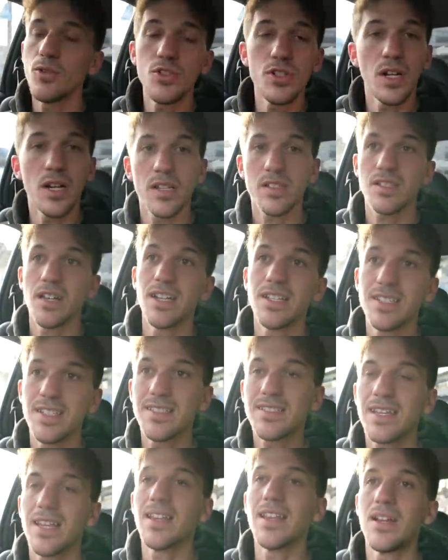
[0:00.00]
Uchinaga-san
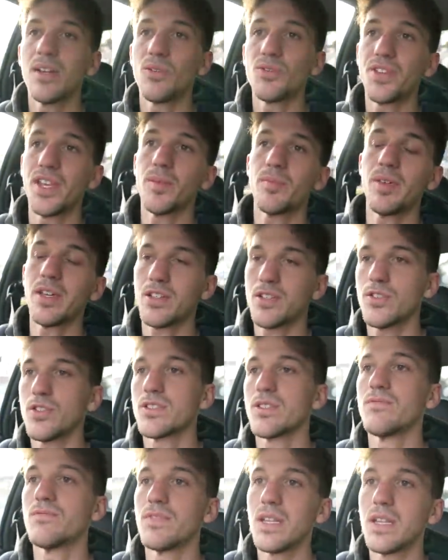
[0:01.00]
did say that he'll take
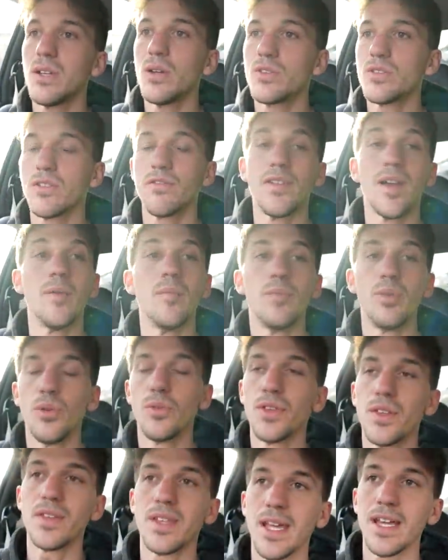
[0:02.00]
pictures and videos of them
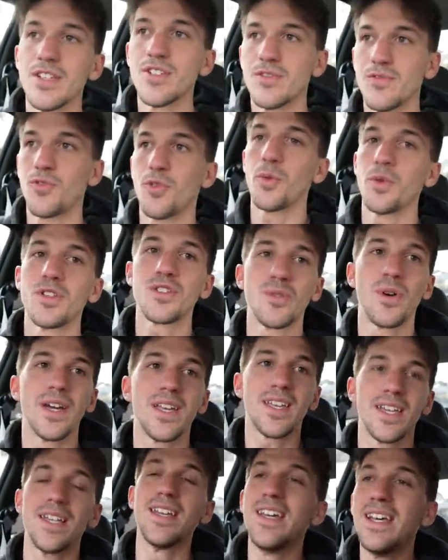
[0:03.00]
building the engine for me so I
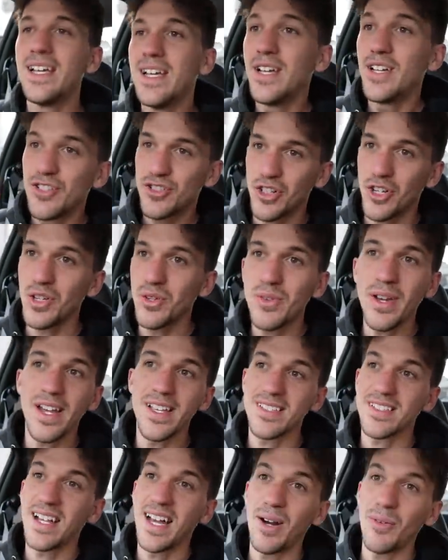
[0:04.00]
could show you
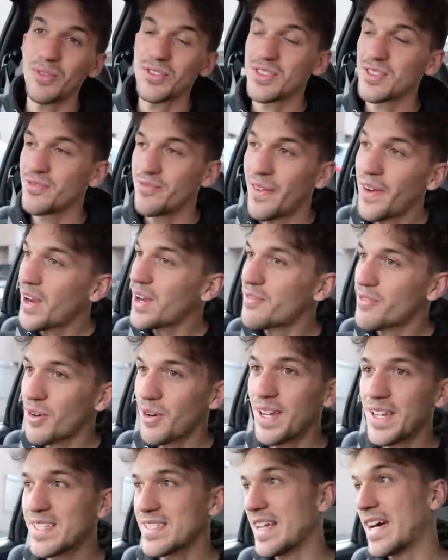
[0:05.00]
guys that, which is very,
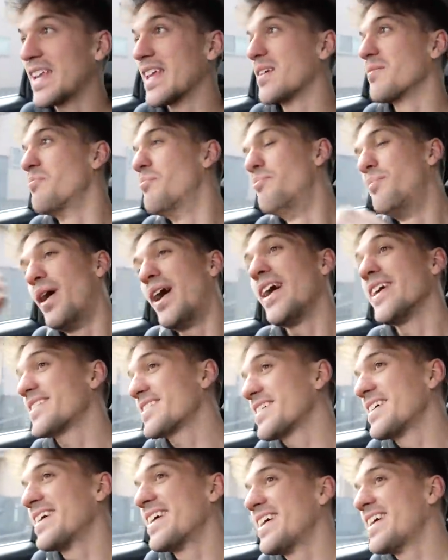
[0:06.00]
very exciting. But
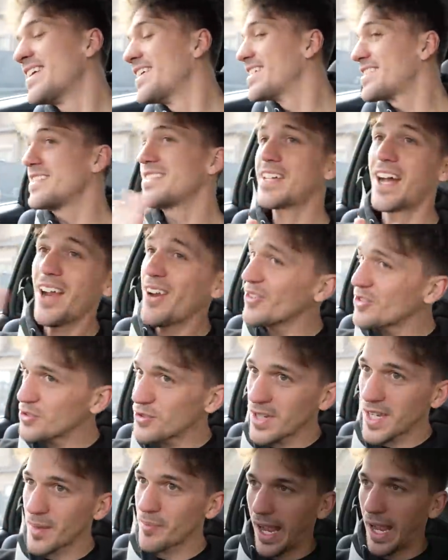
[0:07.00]
this entire
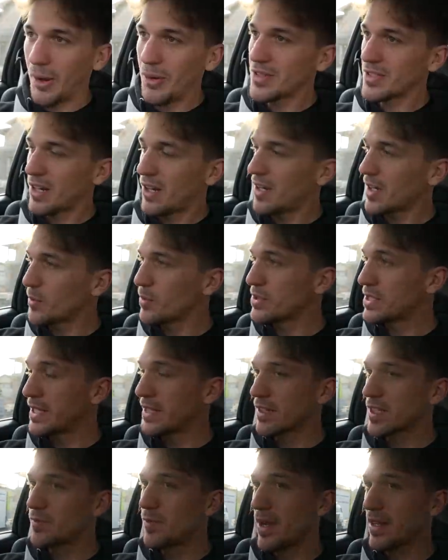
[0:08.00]
trip, I was 100%
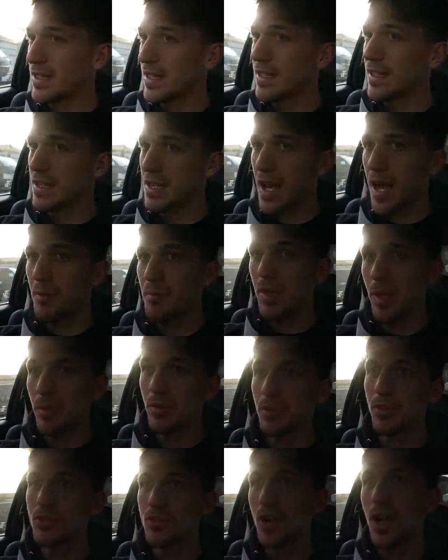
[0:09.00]
expecting to not be
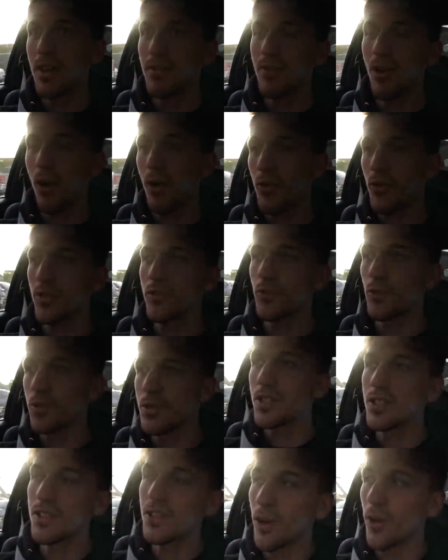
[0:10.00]
able to drive the R34
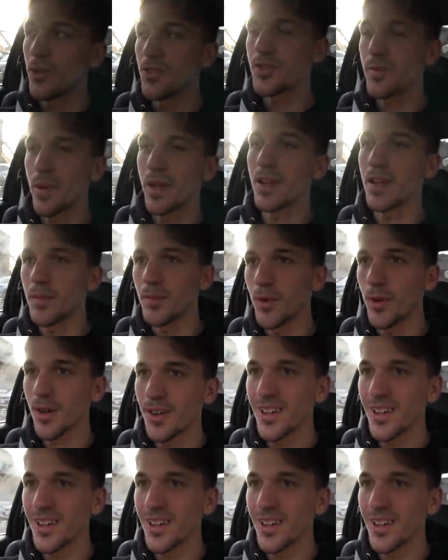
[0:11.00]
GTR in Japan anymore.